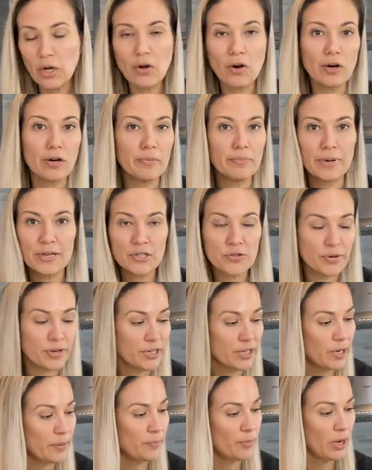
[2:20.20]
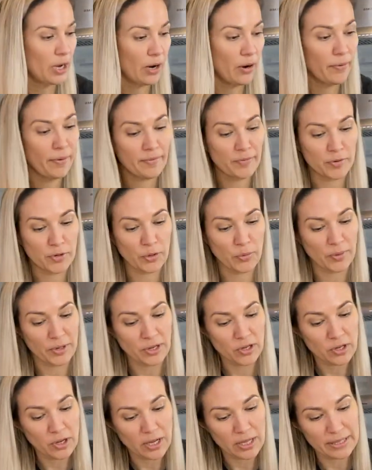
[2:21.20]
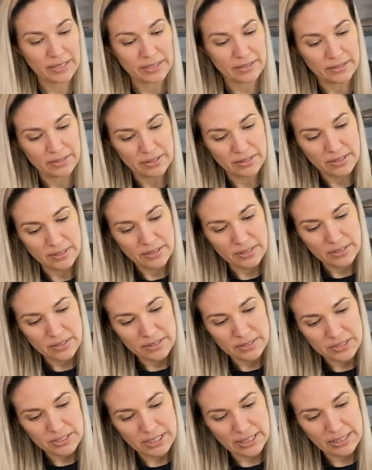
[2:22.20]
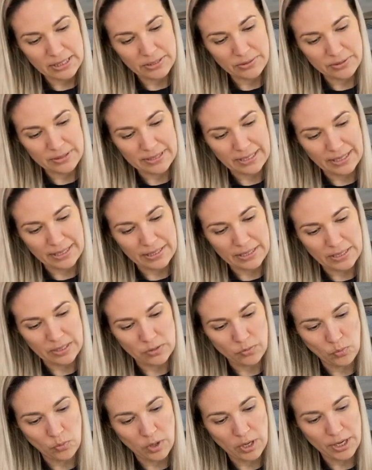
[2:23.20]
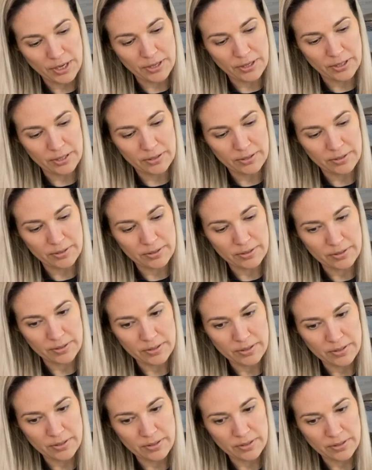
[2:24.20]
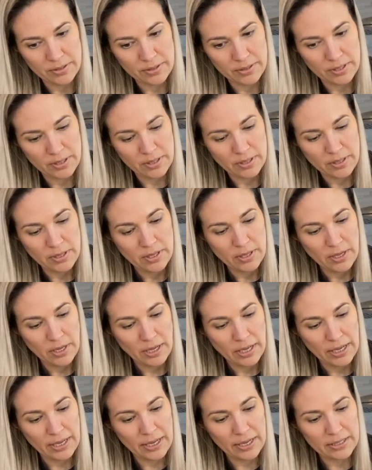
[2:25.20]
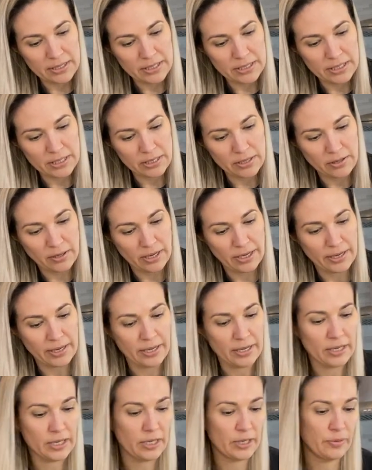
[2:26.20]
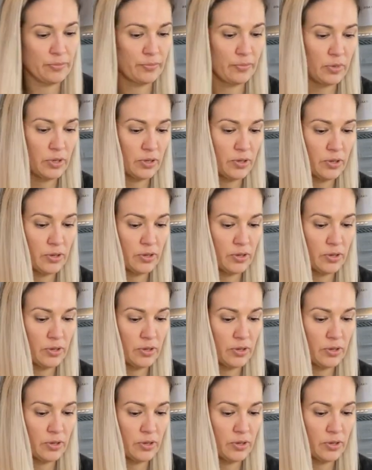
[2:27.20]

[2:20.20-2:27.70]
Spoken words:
or a measuring cup, however you wanna call it. Dilute that in water. And here I am